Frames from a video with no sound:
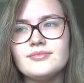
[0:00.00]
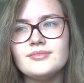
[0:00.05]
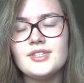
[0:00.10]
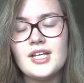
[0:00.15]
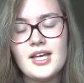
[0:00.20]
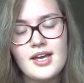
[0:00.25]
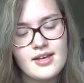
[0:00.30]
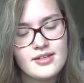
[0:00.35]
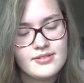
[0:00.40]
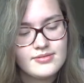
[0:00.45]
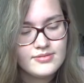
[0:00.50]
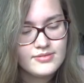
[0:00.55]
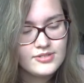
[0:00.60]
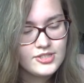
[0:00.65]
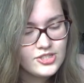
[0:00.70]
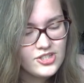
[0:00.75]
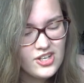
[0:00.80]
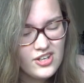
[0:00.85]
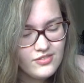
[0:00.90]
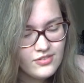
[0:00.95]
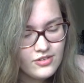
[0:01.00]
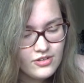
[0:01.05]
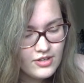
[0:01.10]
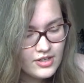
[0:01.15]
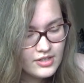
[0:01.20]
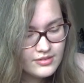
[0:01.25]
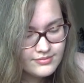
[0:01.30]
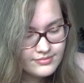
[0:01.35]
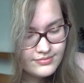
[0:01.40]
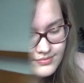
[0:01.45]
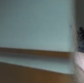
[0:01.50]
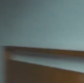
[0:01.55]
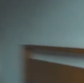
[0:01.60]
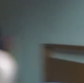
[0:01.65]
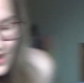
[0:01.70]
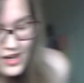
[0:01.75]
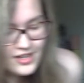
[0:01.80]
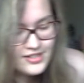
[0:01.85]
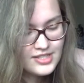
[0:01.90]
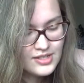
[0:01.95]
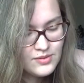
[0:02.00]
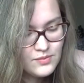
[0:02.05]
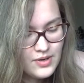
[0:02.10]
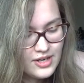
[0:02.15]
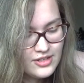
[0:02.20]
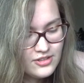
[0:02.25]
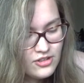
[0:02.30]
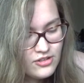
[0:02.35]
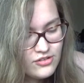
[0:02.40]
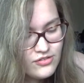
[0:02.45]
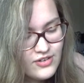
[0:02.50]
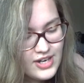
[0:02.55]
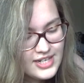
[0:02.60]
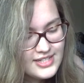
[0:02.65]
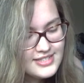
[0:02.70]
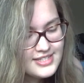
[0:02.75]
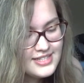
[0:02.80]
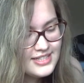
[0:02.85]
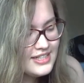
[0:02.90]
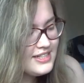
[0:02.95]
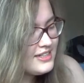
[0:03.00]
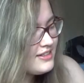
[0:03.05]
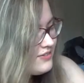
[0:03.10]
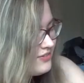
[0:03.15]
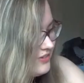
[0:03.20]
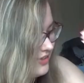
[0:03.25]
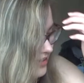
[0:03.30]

yeah, just go for it. Advice on when your friends leave